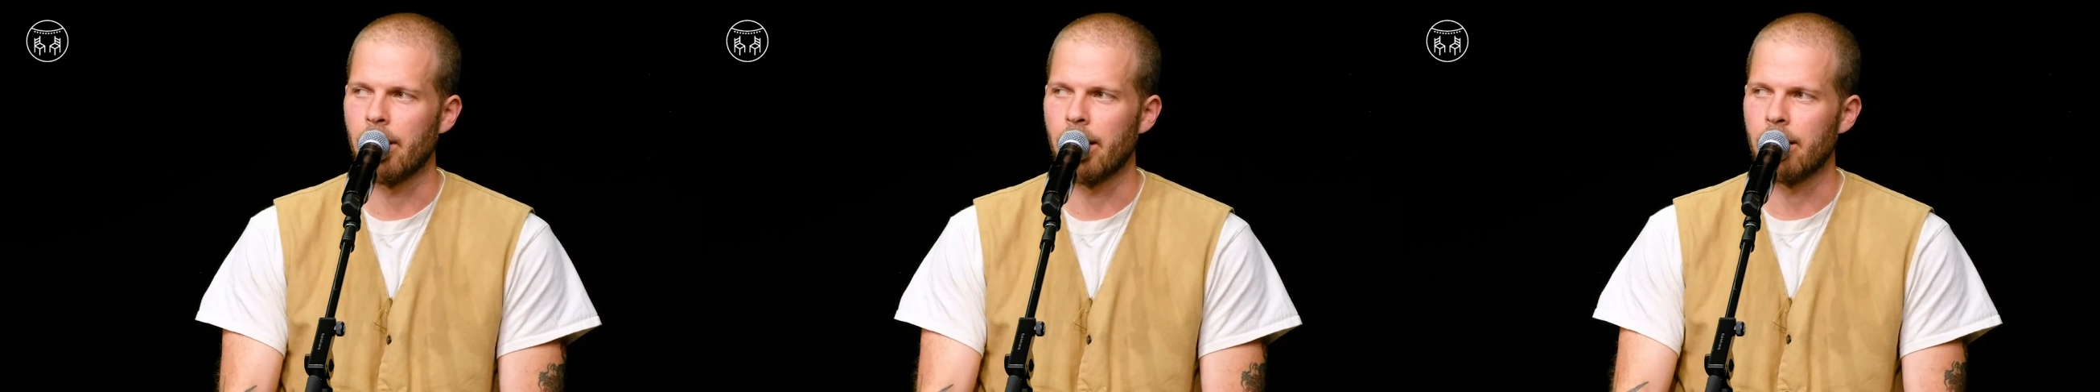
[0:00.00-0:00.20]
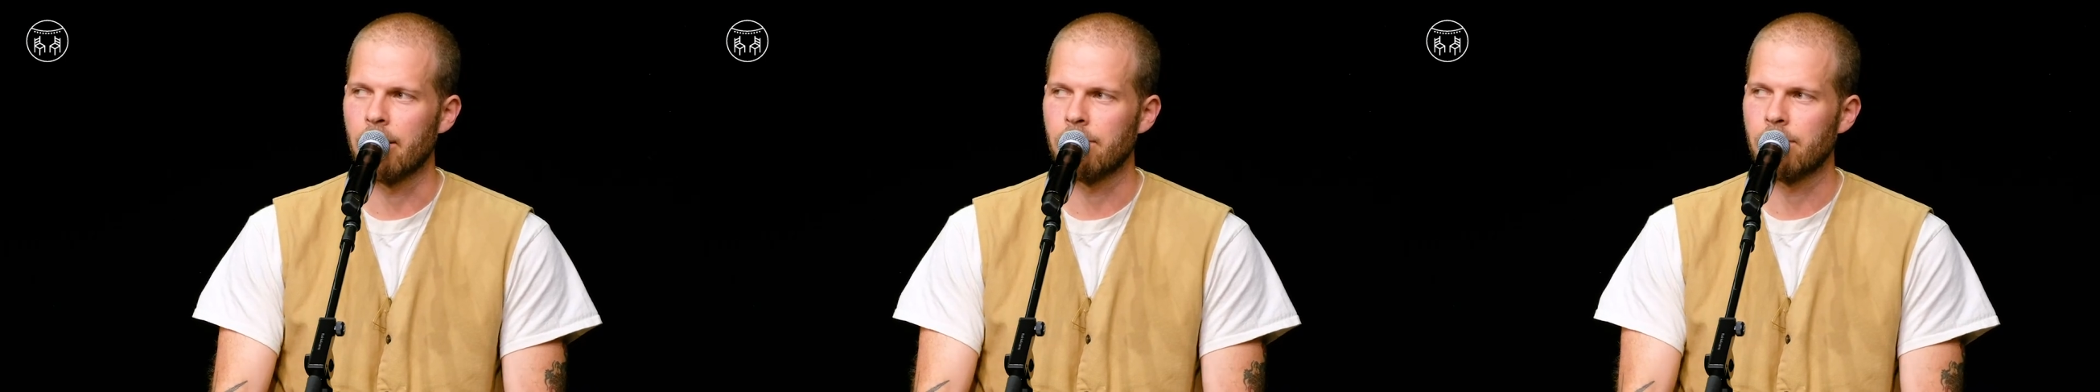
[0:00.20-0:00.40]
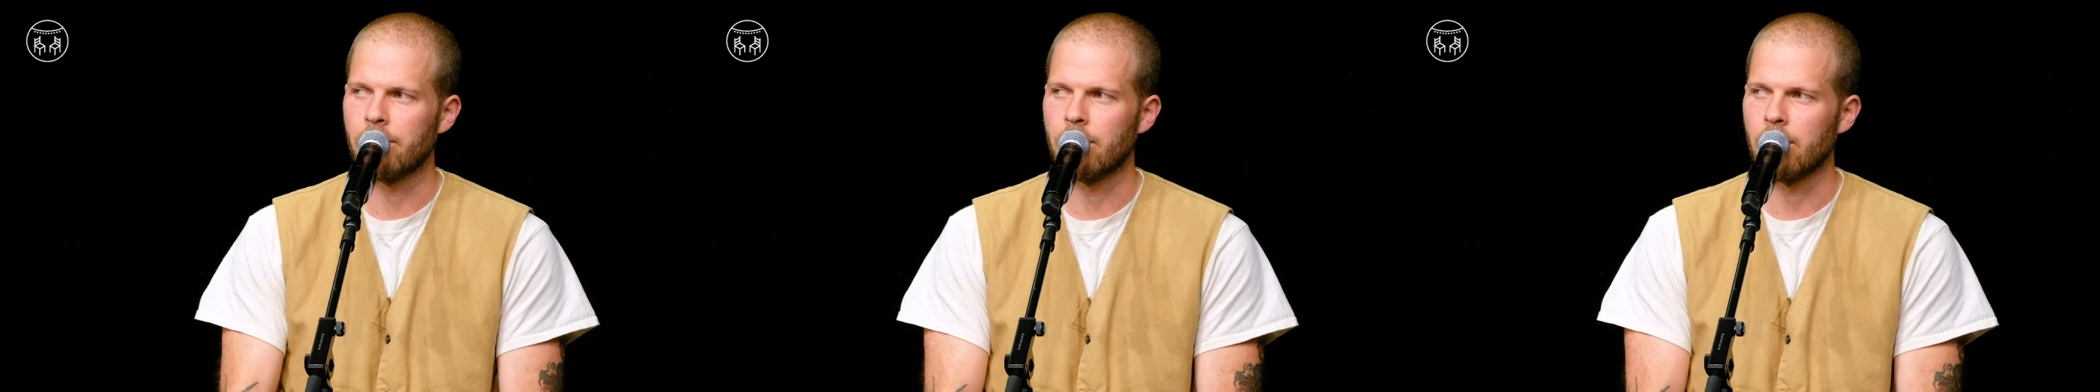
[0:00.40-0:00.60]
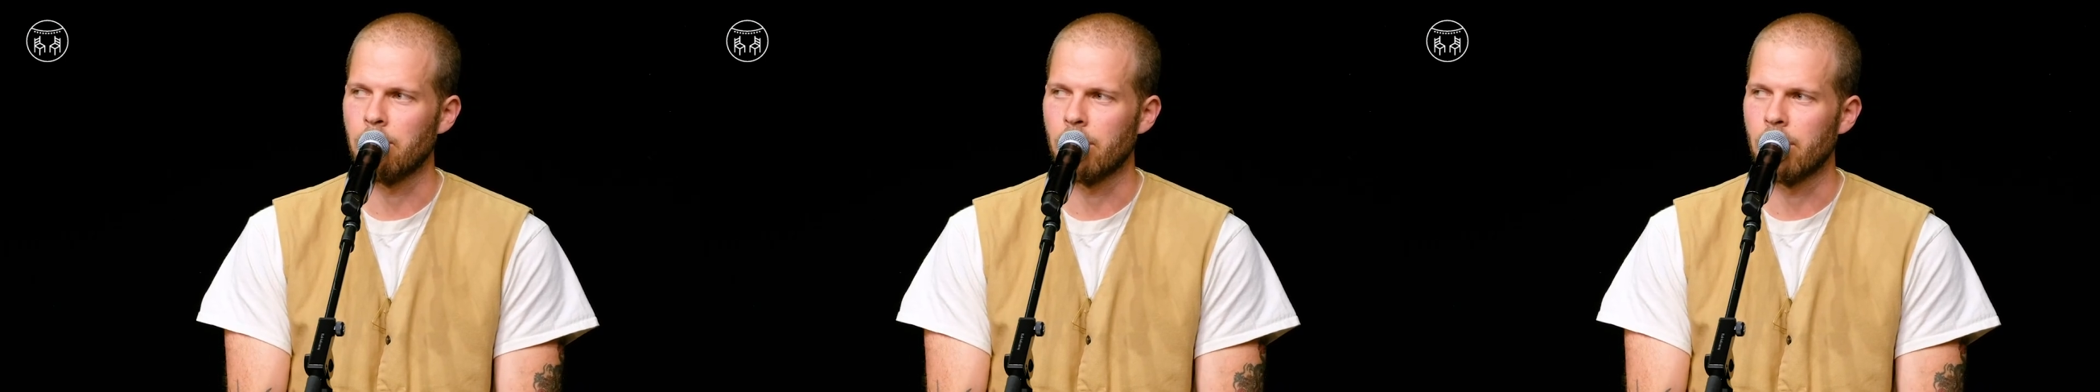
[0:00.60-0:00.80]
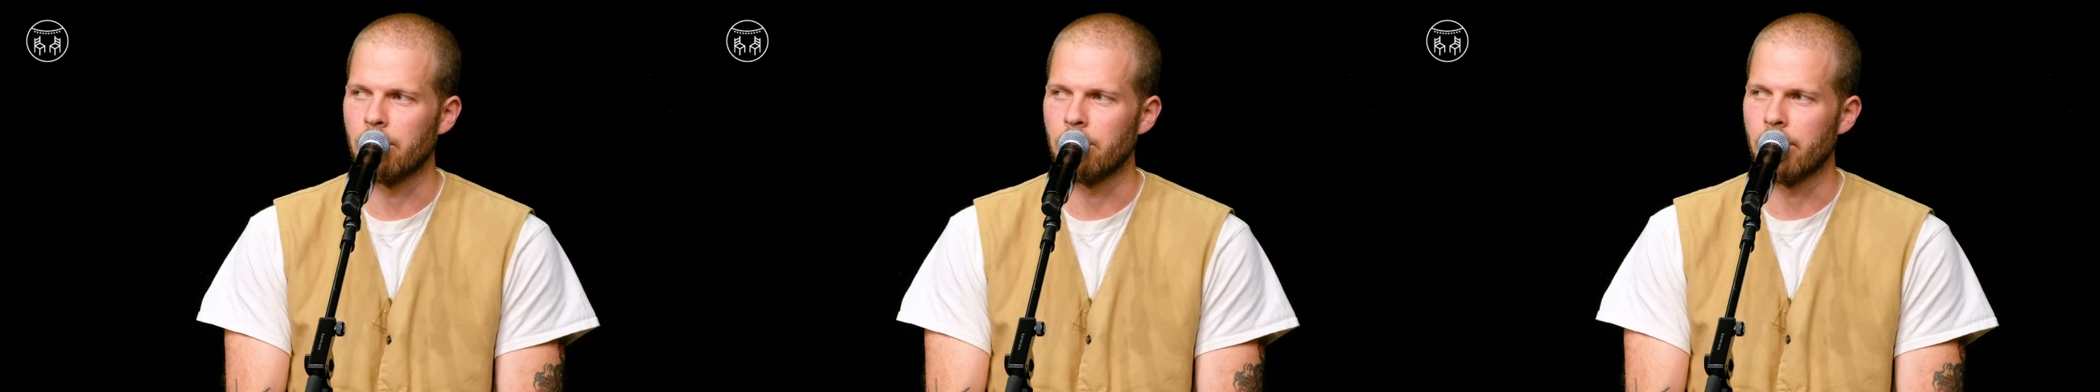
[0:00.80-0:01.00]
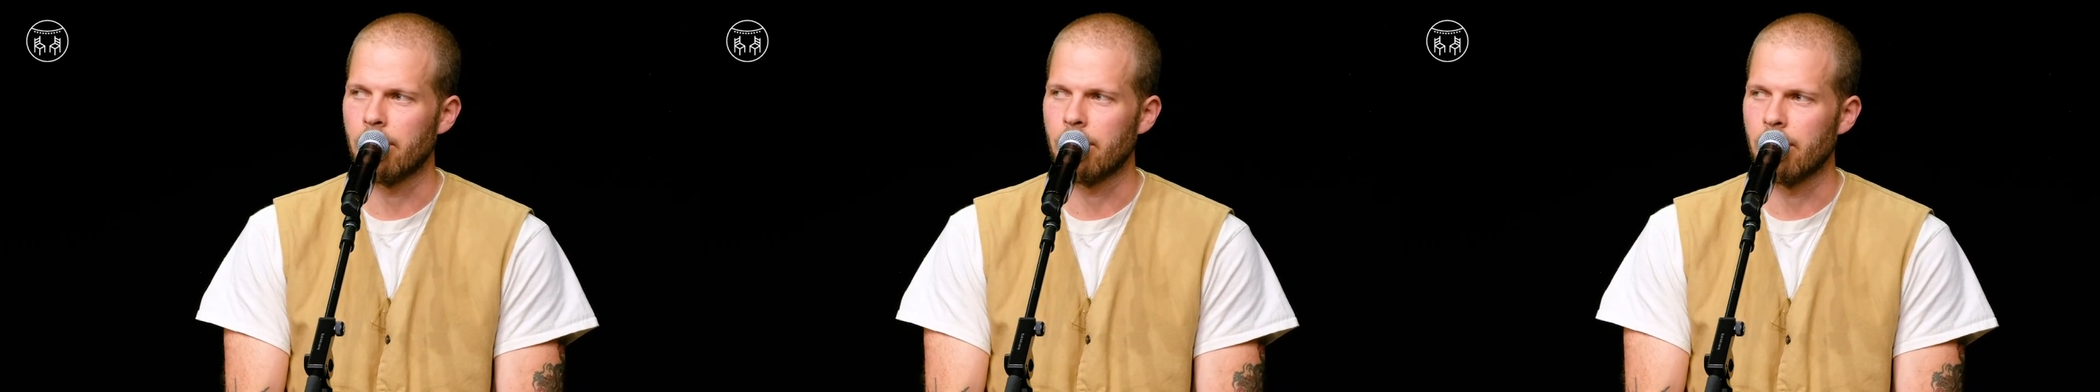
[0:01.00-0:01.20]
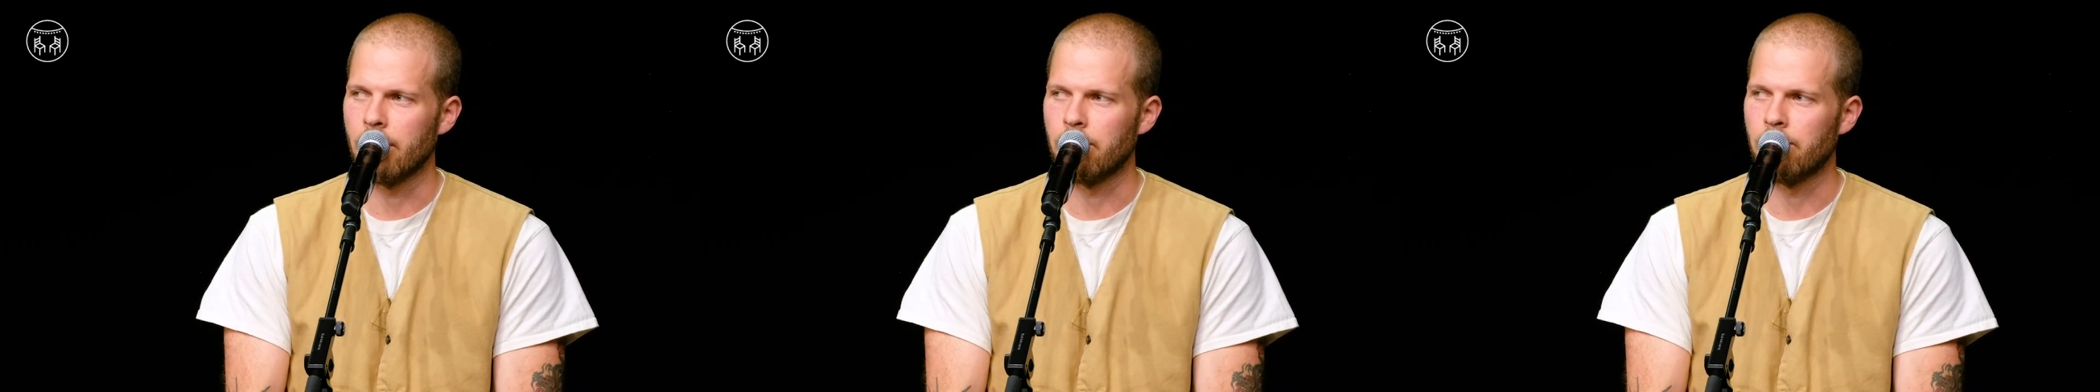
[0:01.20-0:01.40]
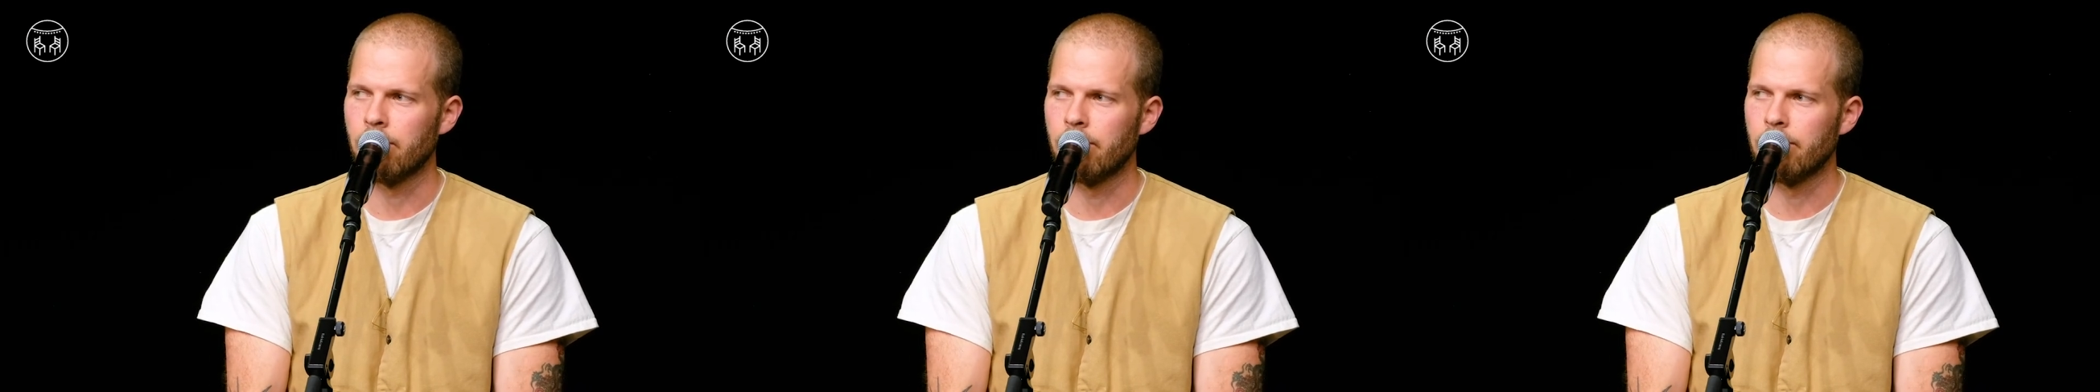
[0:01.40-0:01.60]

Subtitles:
that if someone with the